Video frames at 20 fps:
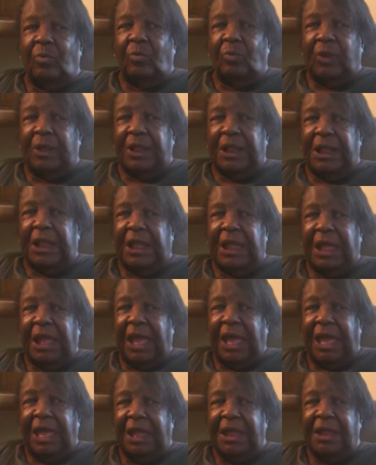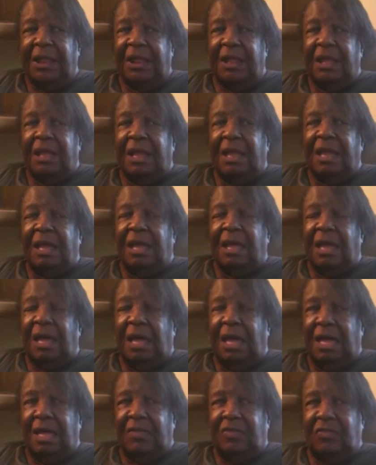when they had
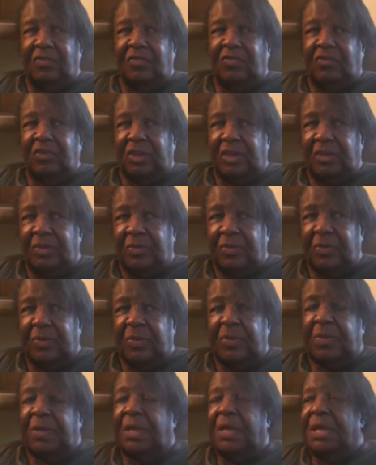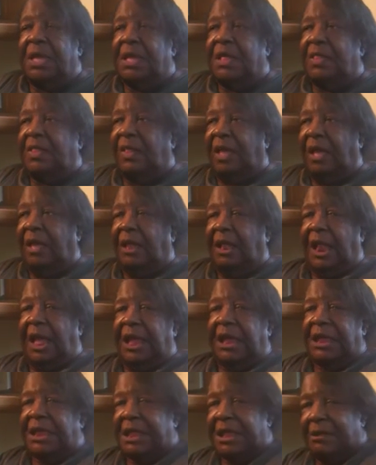Jesus, they
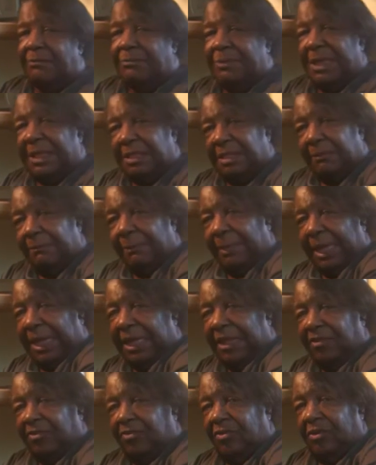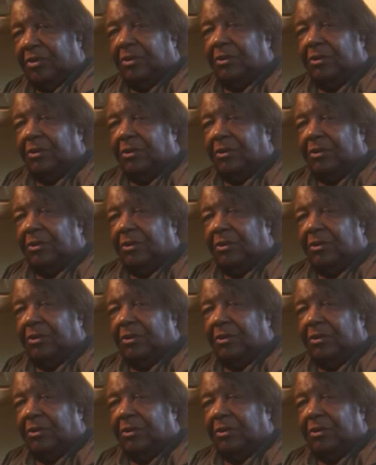laid him in the manger.